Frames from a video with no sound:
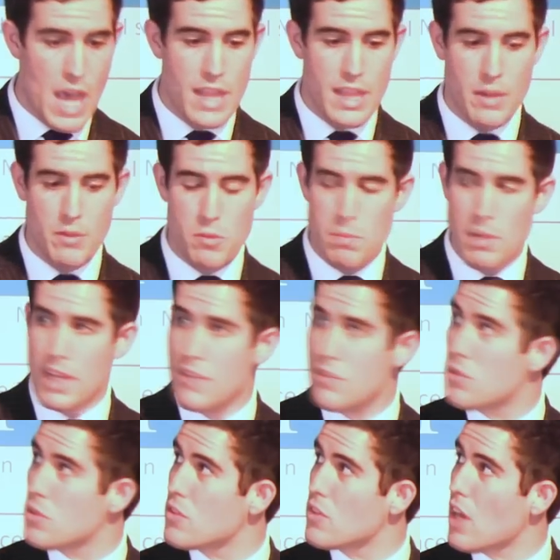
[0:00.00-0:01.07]
that was believed
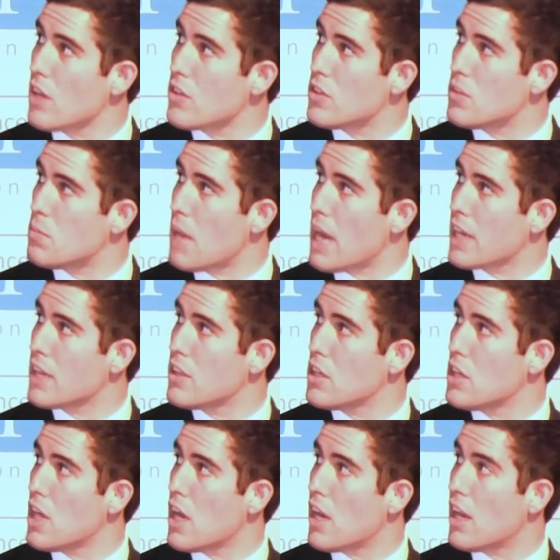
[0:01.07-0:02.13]
to have started back in
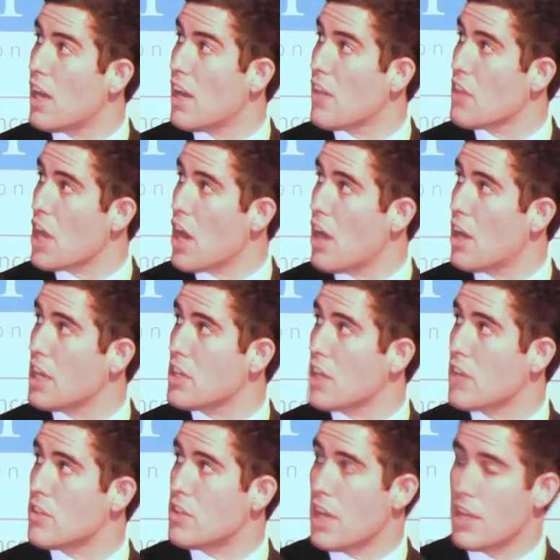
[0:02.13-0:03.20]
the early
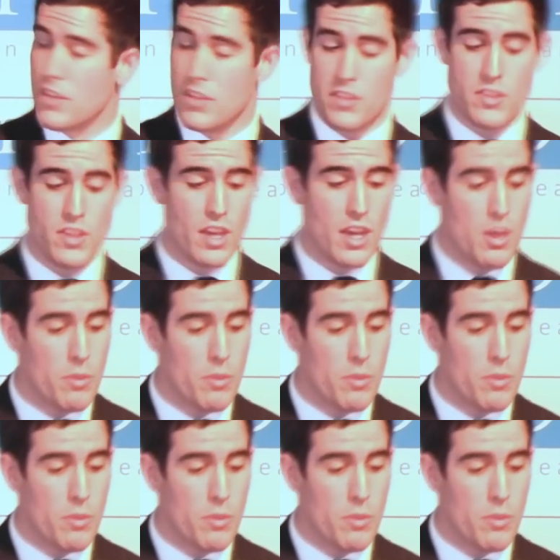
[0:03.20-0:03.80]
1980s